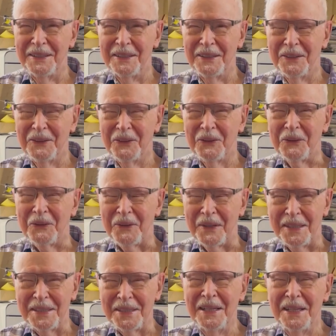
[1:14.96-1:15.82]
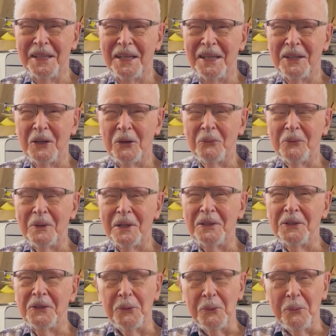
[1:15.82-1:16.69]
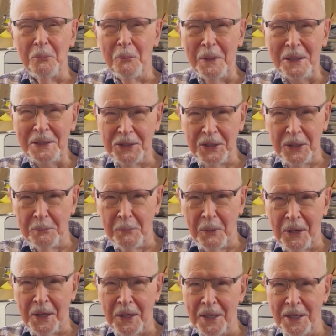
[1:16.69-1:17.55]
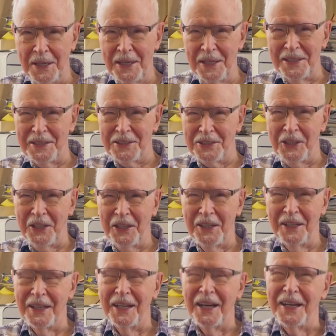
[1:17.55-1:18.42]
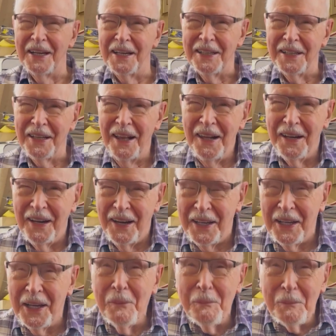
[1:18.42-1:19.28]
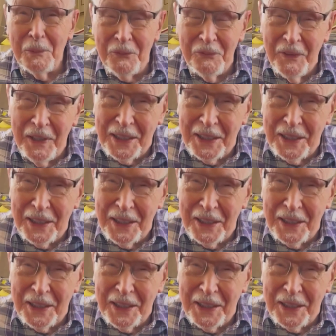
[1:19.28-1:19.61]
All right. Well, you mentioned my age. I am in fact